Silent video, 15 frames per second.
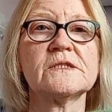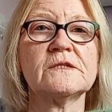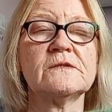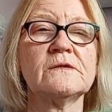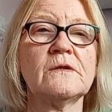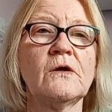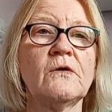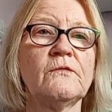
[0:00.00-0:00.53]

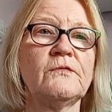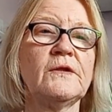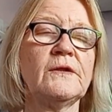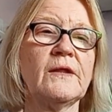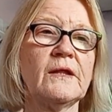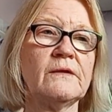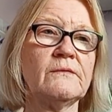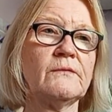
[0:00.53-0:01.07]
and hopefully
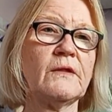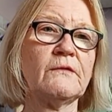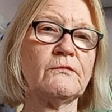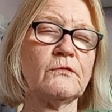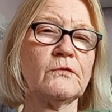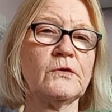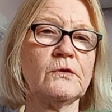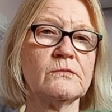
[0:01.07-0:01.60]

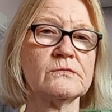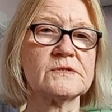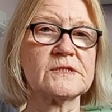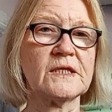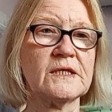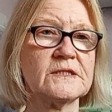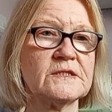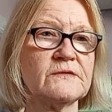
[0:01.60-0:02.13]
therefore you'll
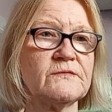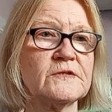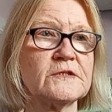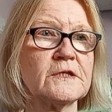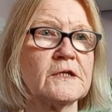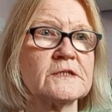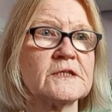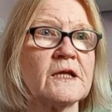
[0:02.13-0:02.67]
see it if it
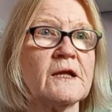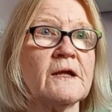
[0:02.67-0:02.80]
does.